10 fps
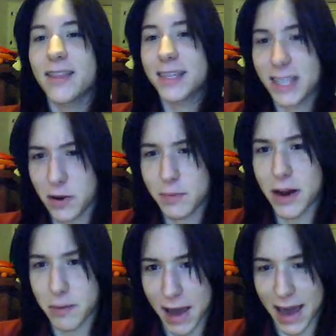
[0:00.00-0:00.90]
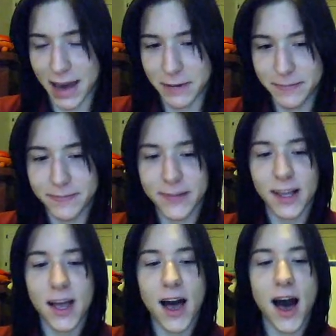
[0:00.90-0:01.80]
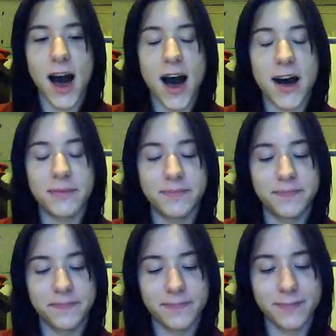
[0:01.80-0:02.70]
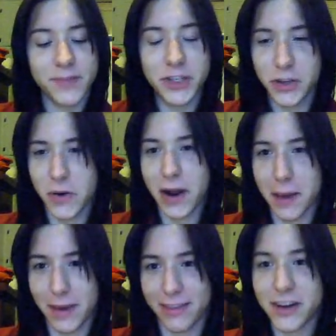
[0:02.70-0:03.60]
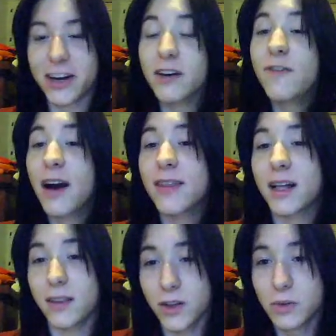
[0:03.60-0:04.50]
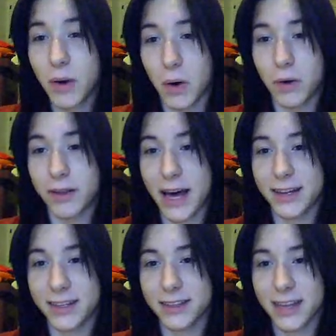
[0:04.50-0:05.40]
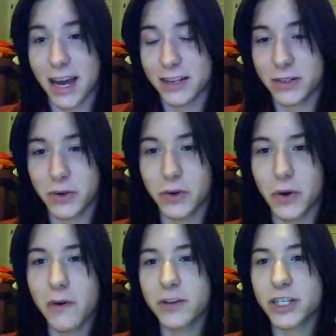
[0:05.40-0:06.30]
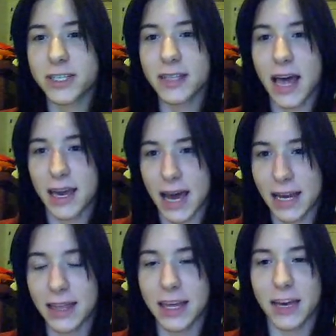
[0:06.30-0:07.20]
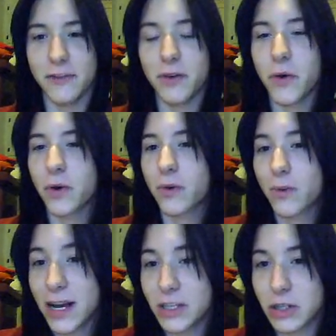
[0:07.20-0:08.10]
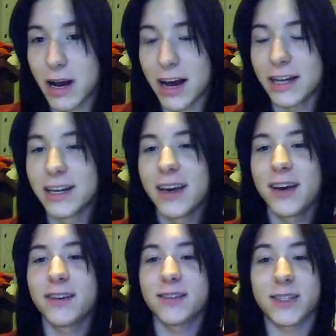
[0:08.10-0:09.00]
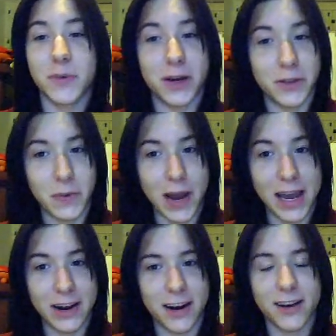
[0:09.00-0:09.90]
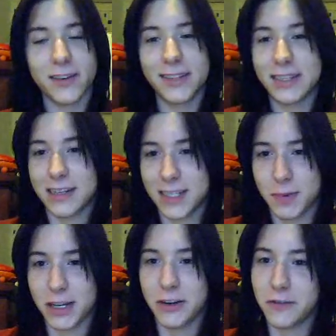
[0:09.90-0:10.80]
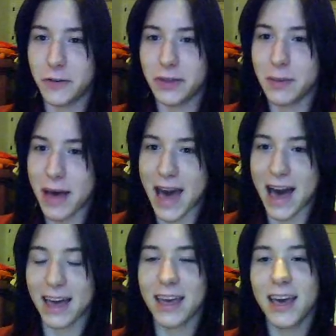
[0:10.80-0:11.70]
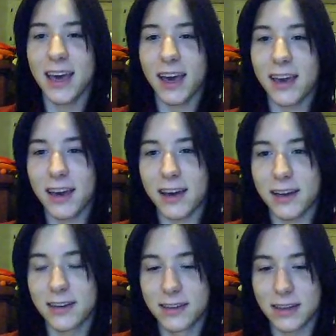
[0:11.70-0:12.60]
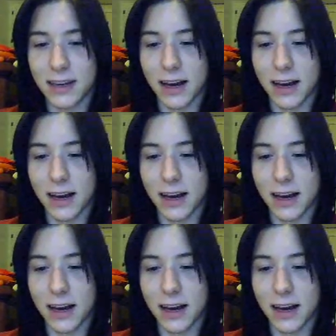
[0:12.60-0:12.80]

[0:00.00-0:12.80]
That sounded better in my head. But you know what I mean. They're going to find that loophole then to kind of screw you over, just like anything. If you go to a restaurant and swear at the waiter, he's going to spit in your food in the back. And